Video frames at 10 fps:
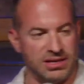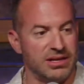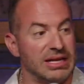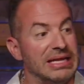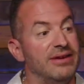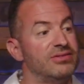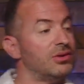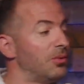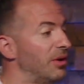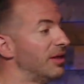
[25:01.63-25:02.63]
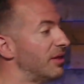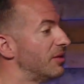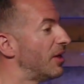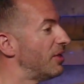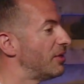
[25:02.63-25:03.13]
and lived till really,
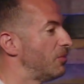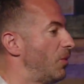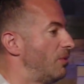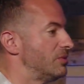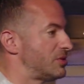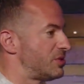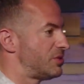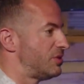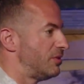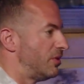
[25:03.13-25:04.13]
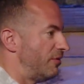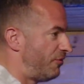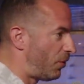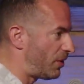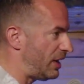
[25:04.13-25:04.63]
I think one was
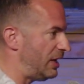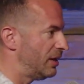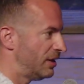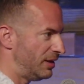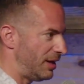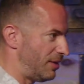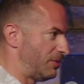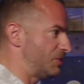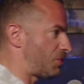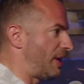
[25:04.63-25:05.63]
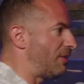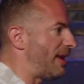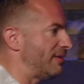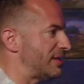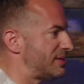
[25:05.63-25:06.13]
40, the other one was right
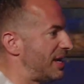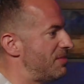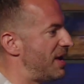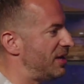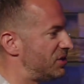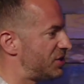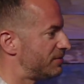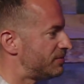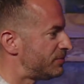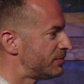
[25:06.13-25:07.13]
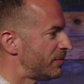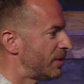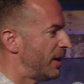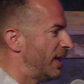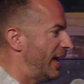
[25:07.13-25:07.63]
around that same age.
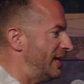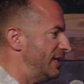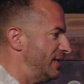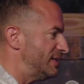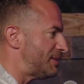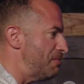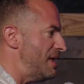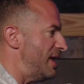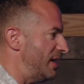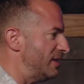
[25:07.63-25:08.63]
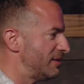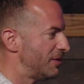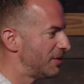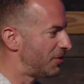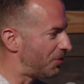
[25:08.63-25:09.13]
And these men,
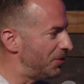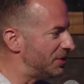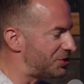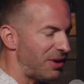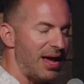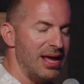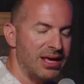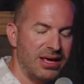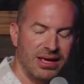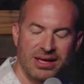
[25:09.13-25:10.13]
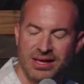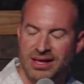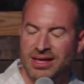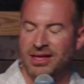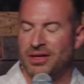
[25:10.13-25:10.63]
through a trach,
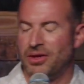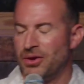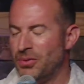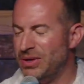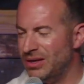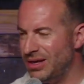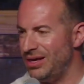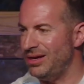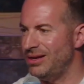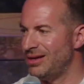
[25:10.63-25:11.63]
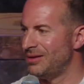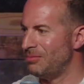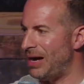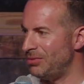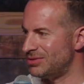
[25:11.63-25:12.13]
would lead
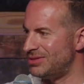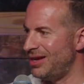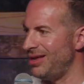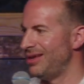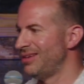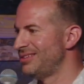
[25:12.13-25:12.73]
Bible study.